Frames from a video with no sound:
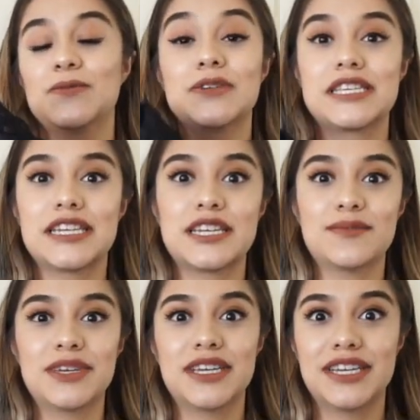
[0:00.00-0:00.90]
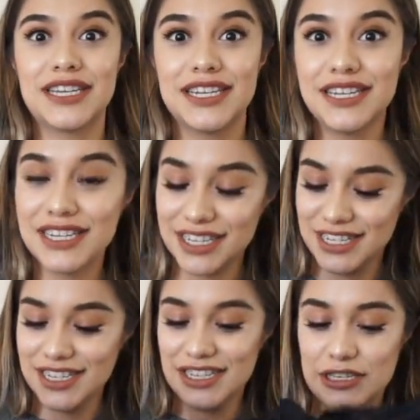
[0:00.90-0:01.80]
was gonna be.
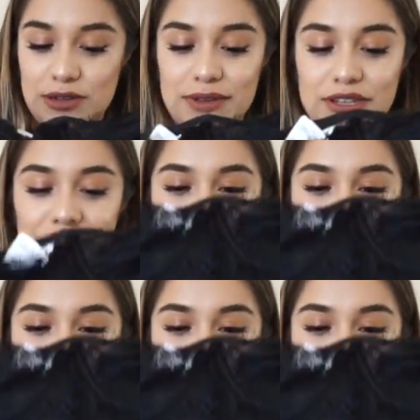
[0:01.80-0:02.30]
So I'm a little